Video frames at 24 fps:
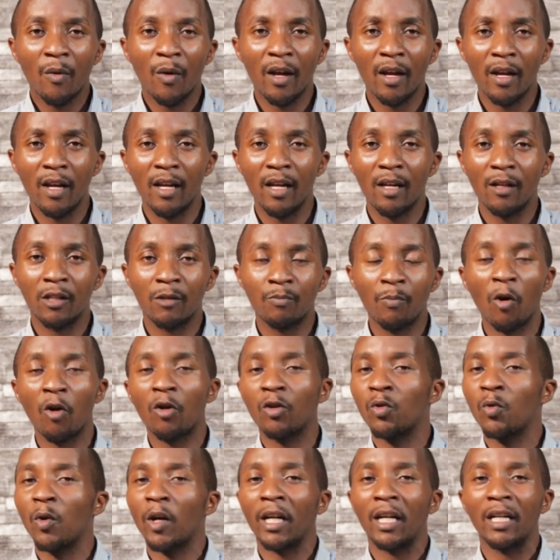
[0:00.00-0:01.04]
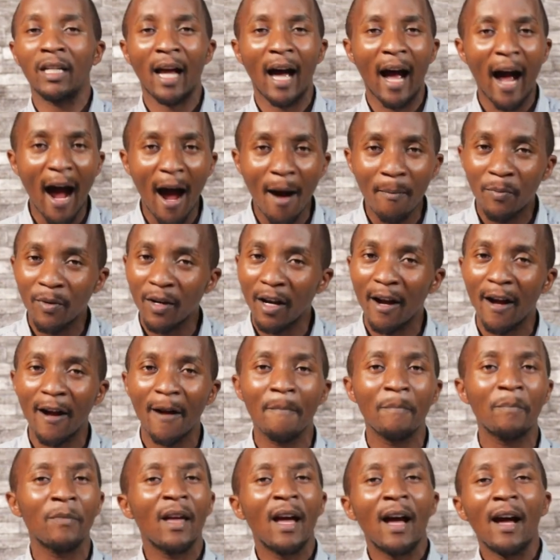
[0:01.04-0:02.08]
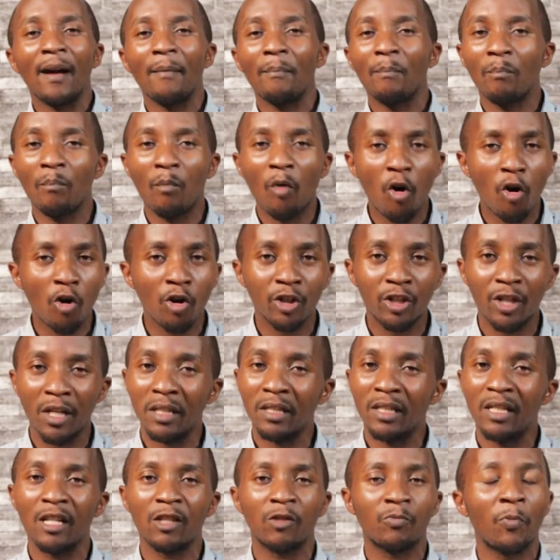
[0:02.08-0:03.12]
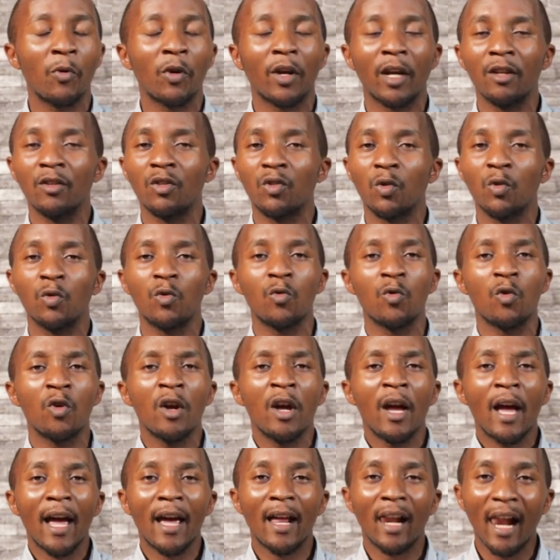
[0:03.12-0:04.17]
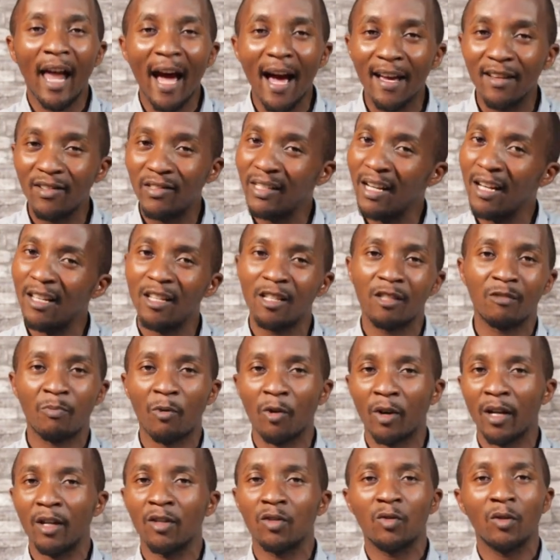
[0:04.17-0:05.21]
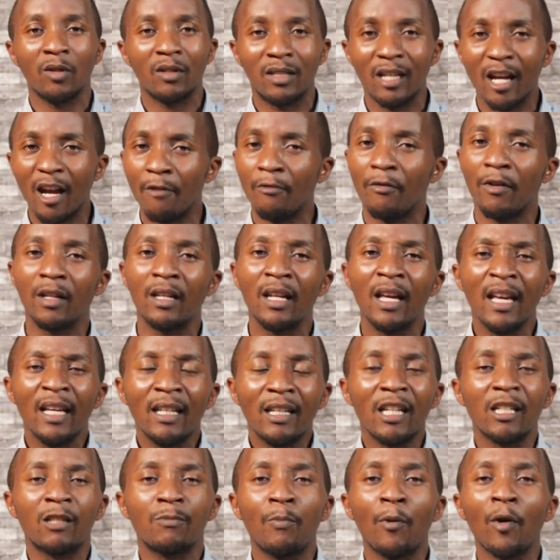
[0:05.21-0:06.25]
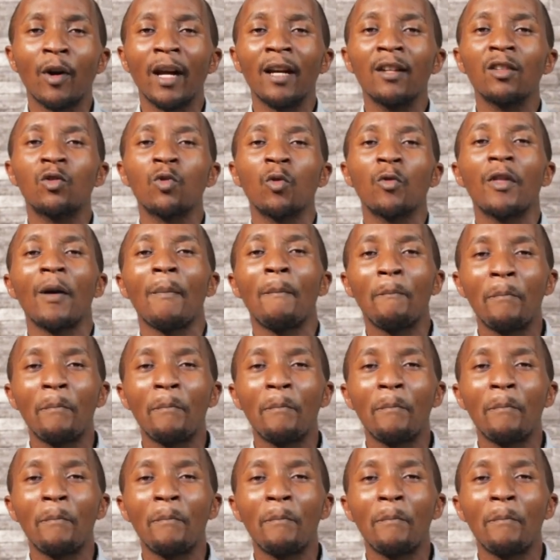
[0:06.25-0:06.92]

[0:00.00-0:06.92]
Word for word: He spoke to Akina Abraham, Moses, he has spoken to Elijah, he has spoken to David, he has spoken to the